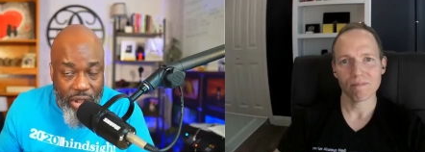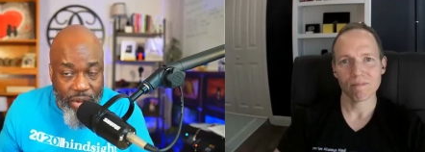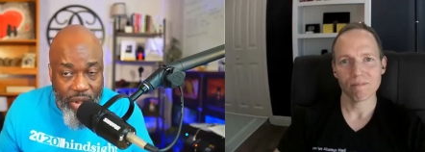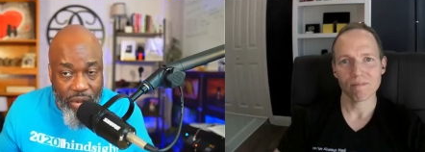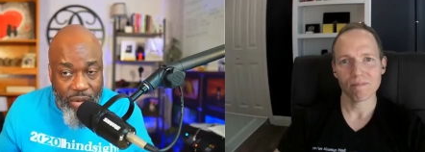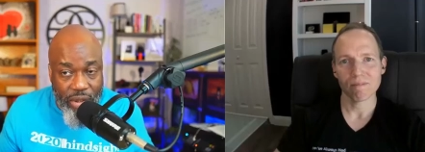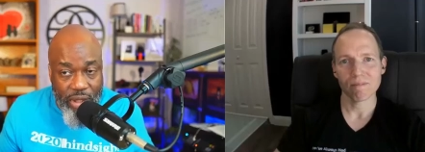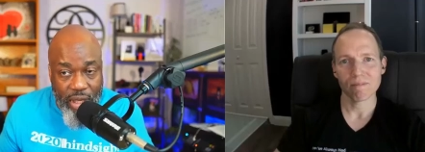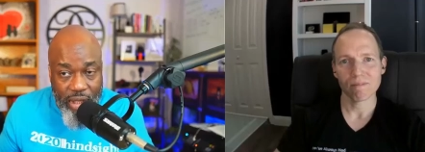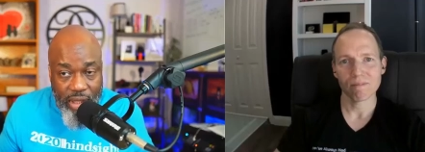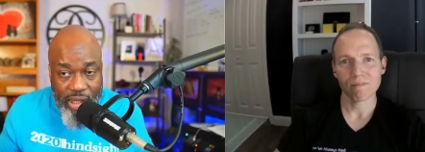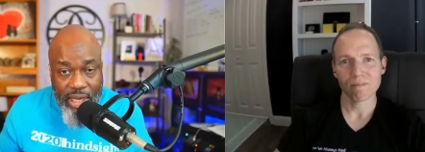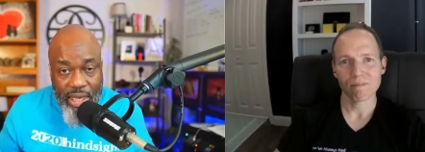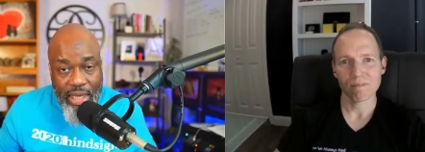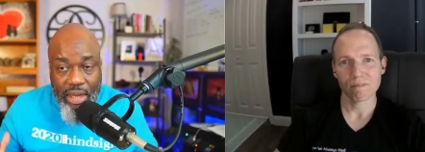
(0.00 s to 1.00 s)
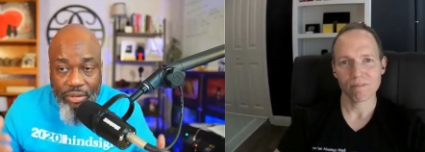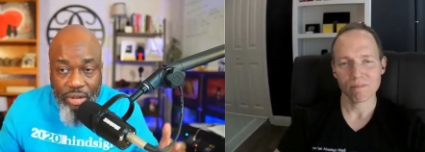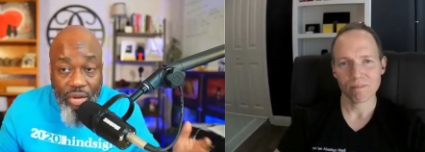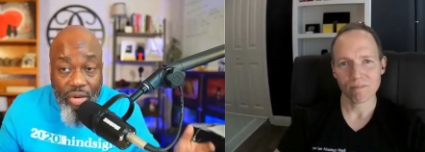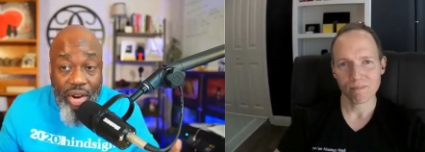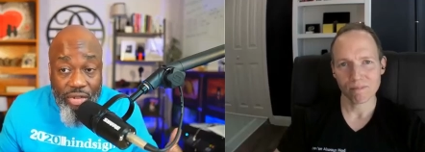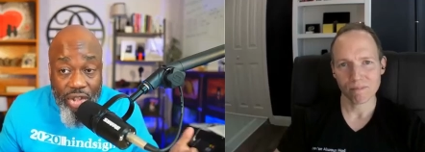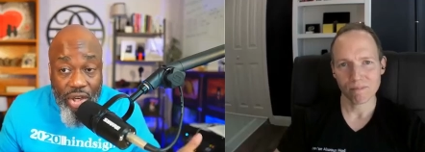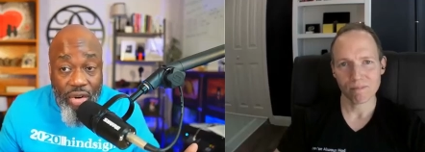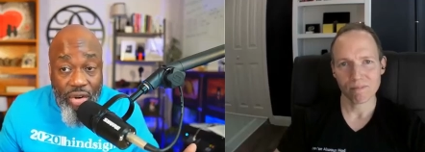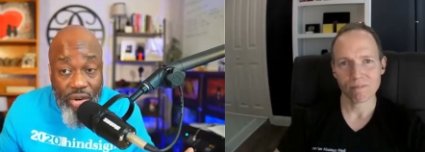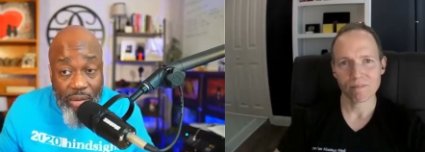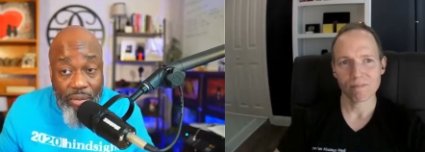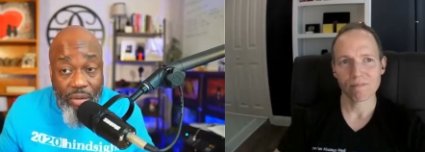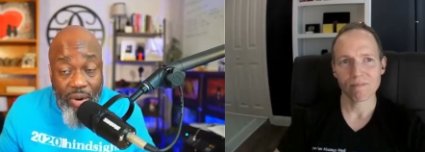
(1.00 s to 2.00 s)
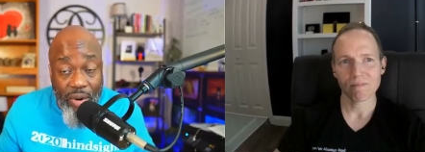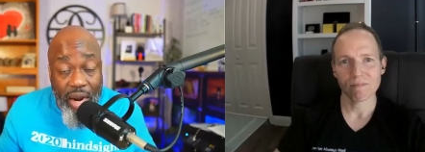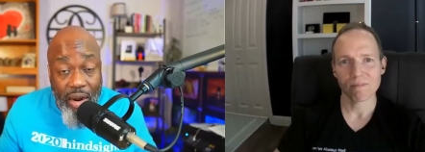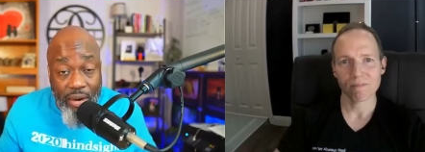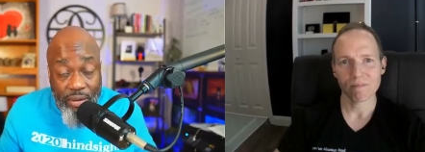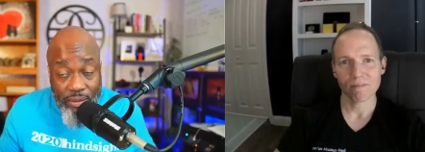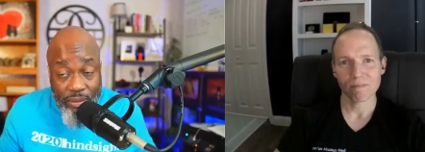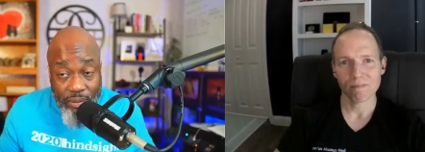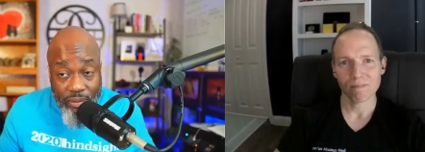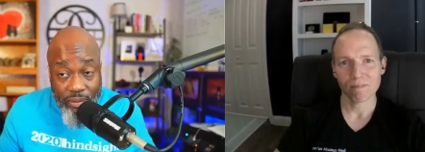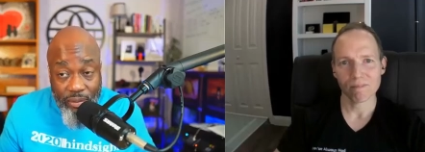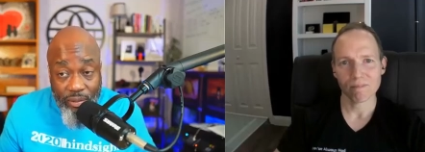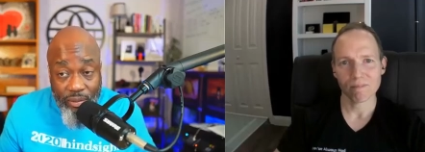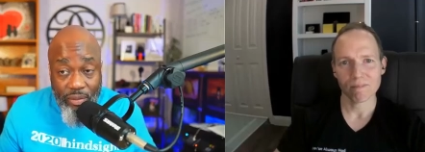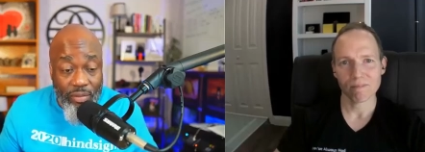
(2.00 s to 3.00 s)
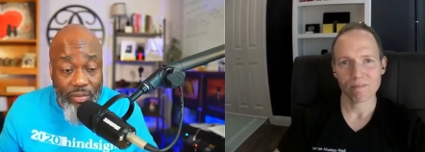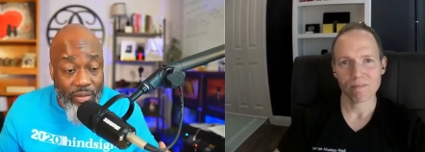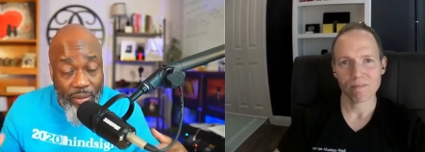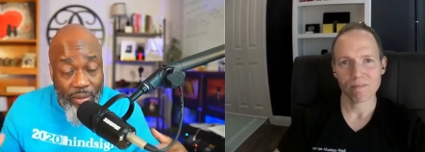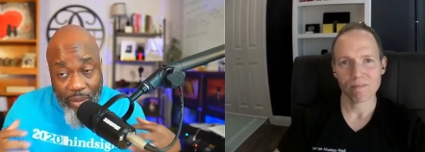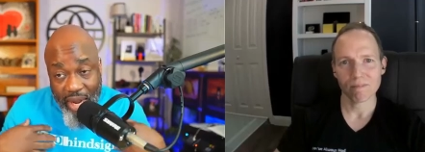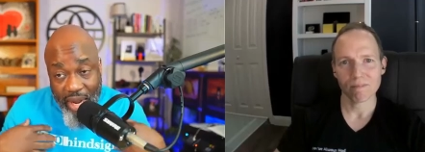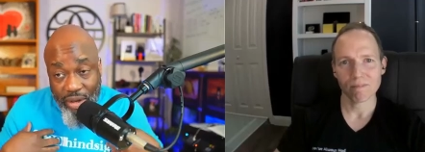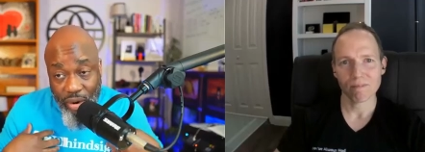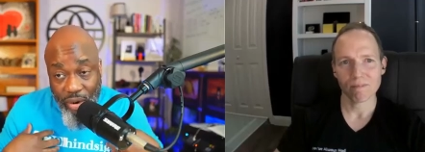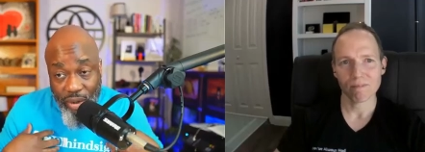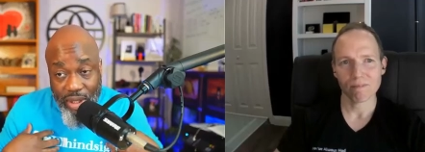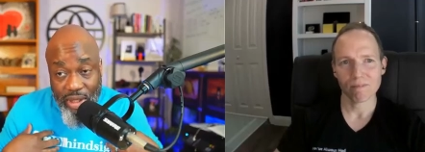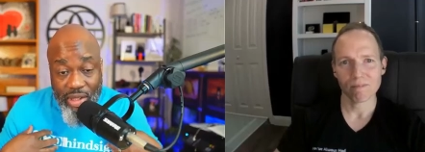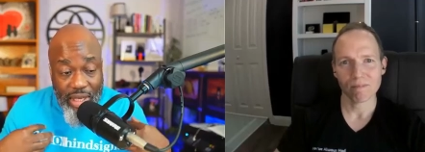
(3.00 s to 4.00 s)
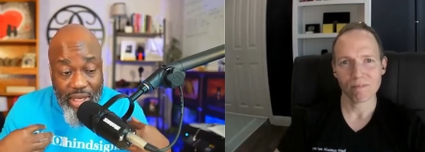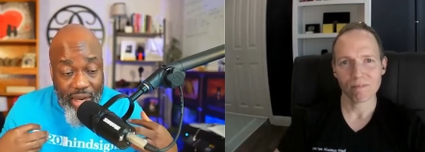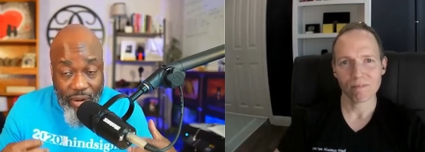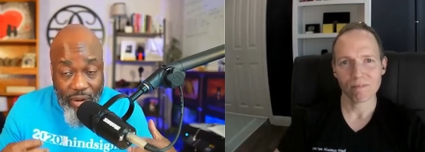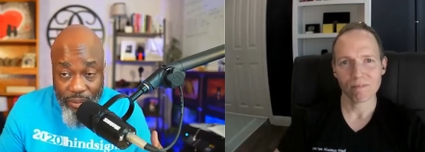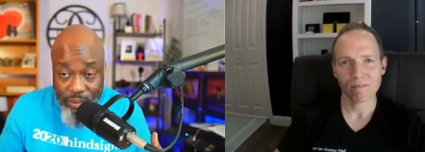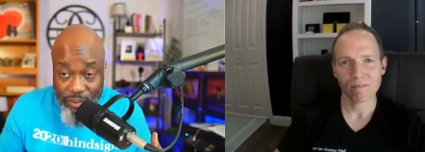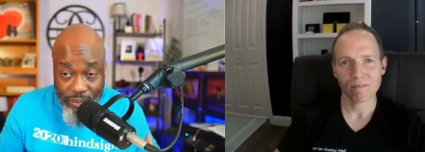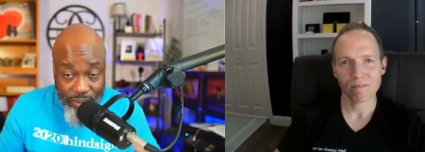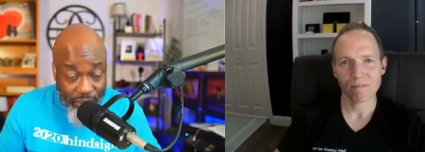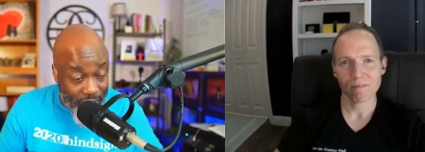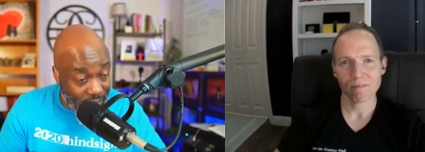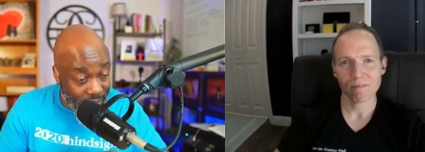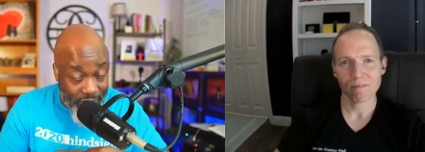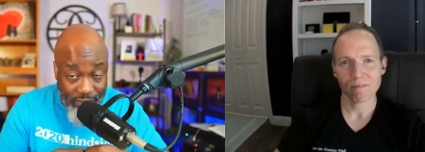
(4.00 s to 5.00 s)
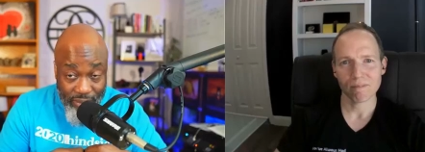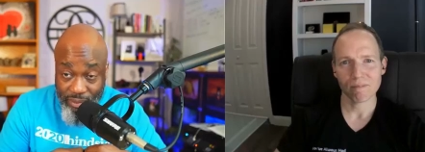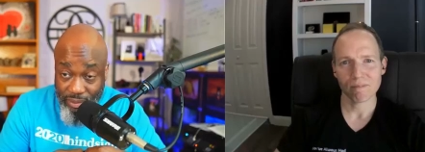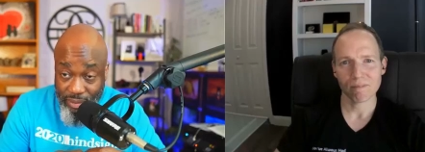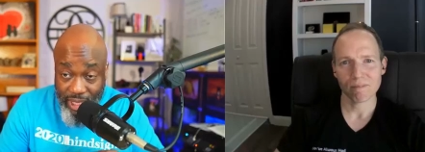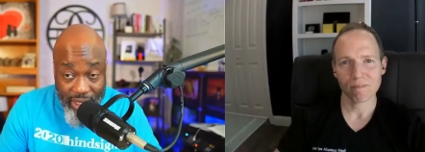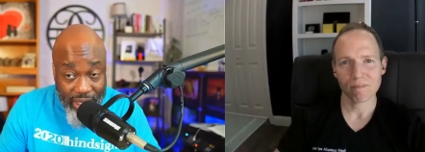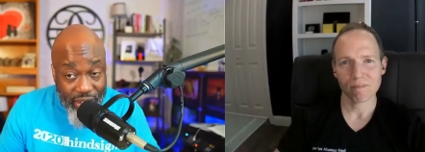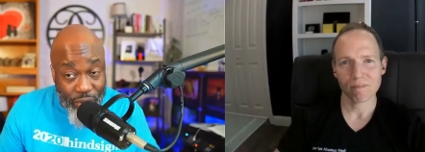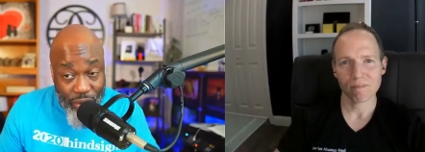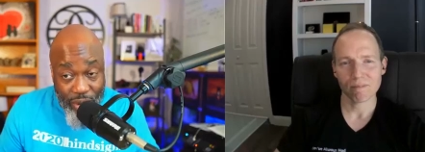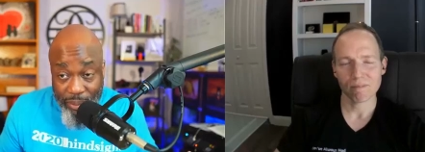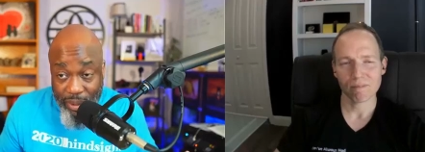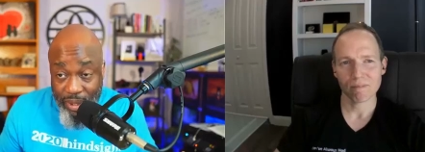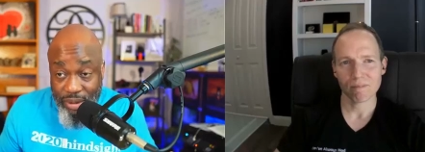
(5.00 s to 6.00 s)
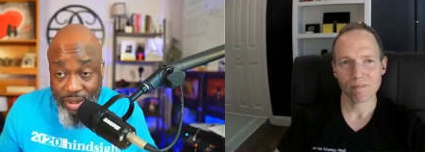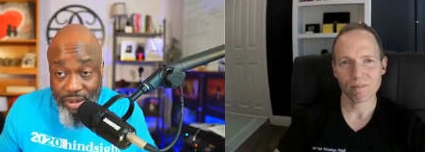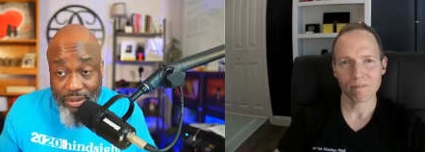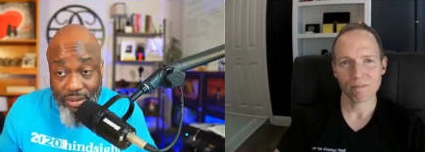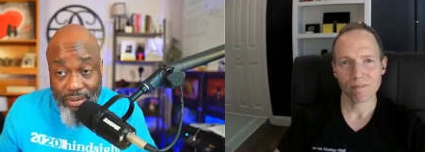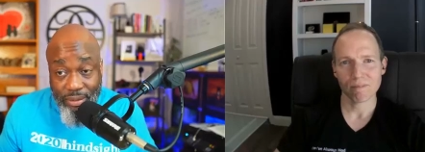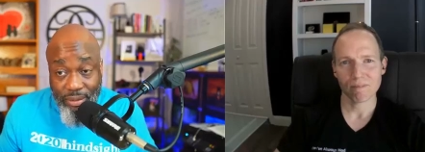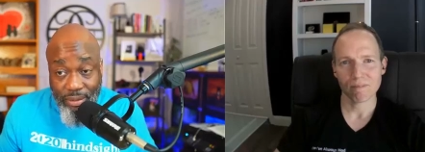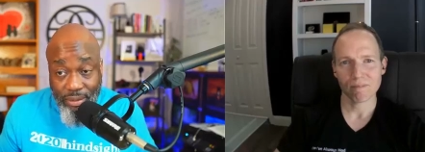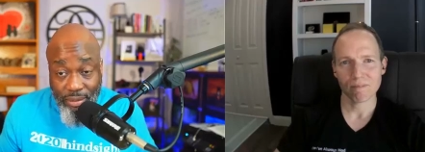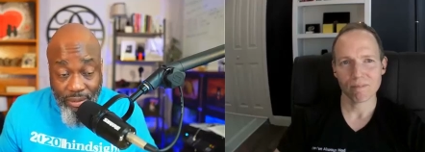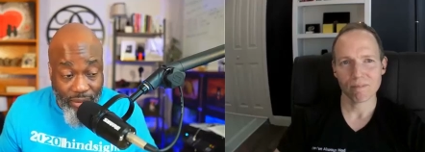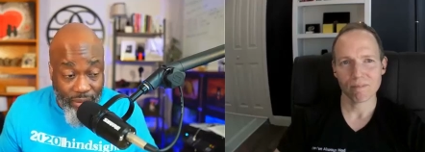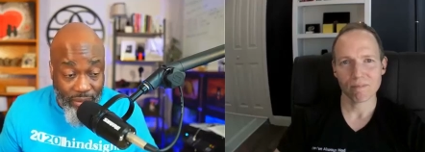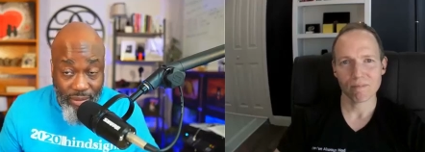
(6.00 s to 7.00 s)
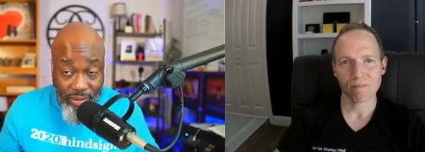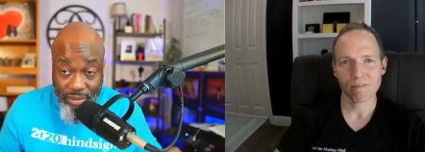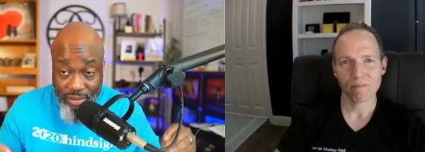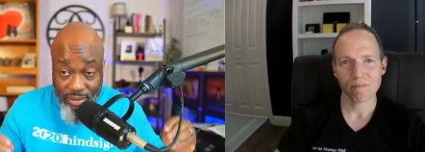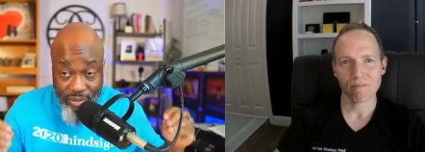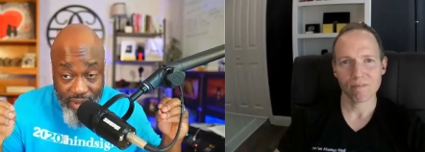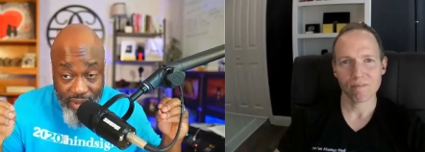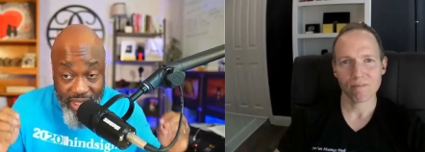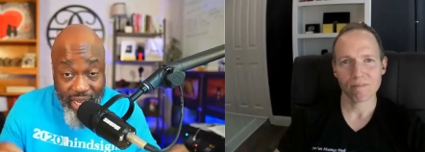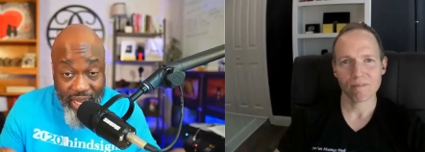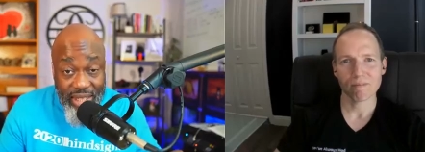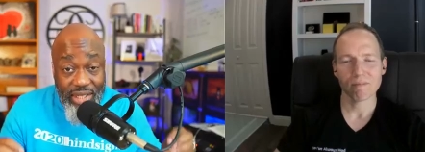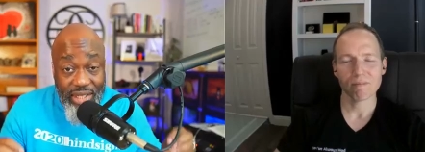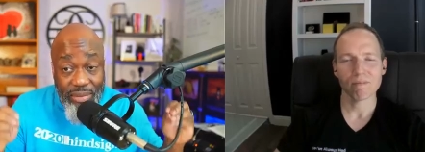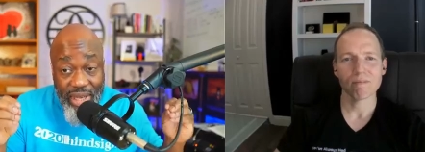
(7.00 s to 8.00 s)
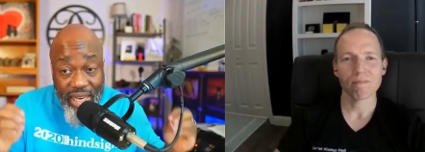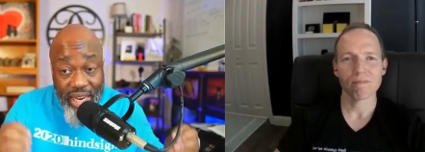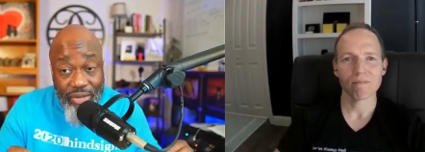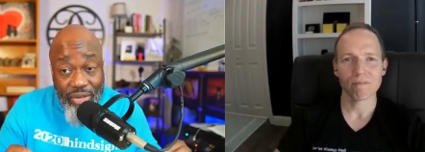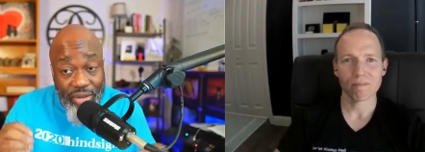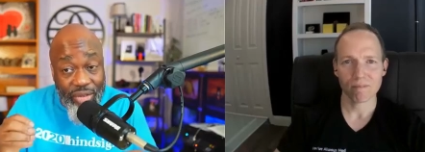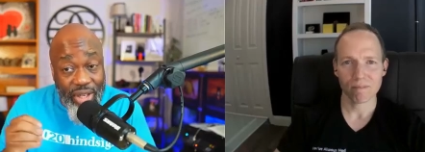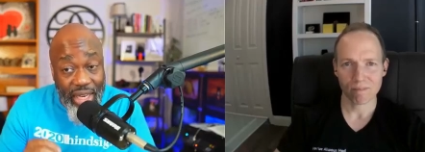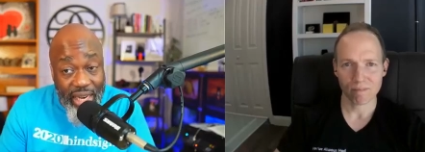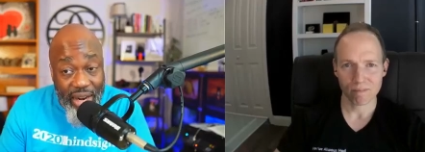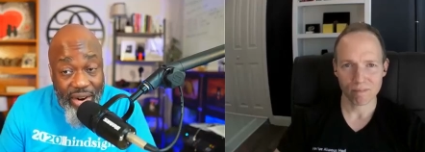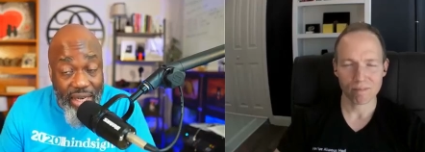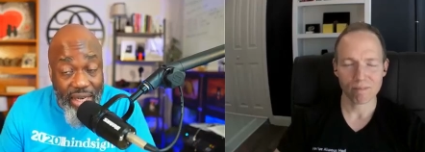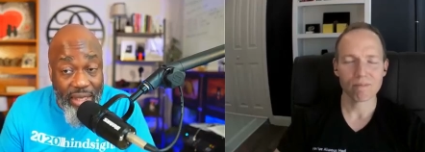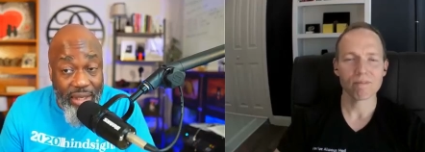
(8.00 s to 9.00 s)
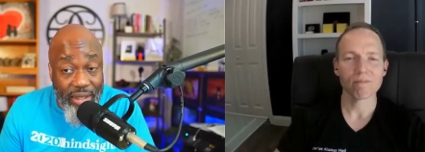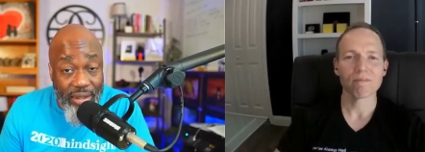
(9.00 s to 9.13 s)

Speaker 1: of those things, even though I've turned them around. My goal is to help at least one person gain some level of clarity